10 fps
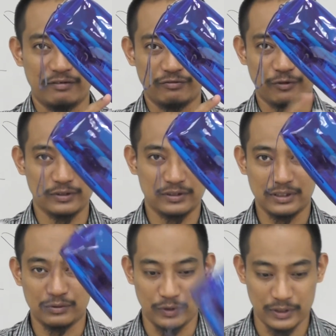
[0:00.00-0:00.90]
the force
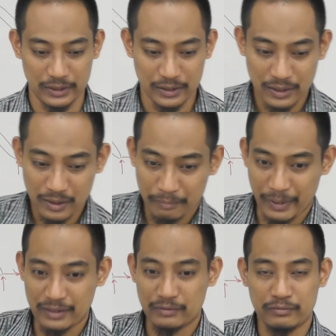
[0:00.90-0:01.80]
this way, right?
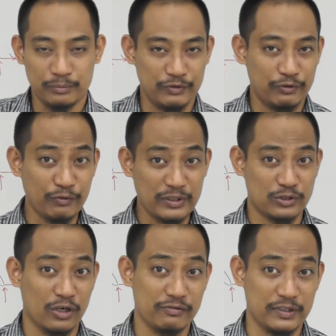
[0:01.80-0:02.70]
But before we
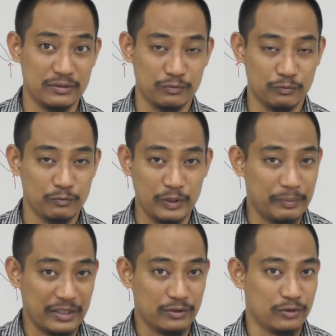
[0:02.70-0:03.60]
solve it, we
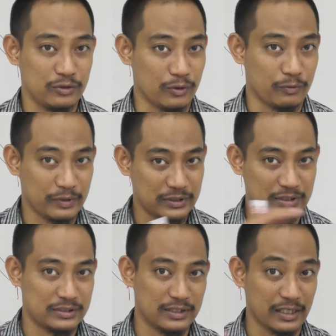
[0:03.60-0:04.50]
might not know which
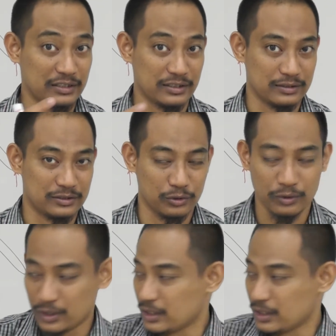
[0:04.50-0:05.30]
is the direction. So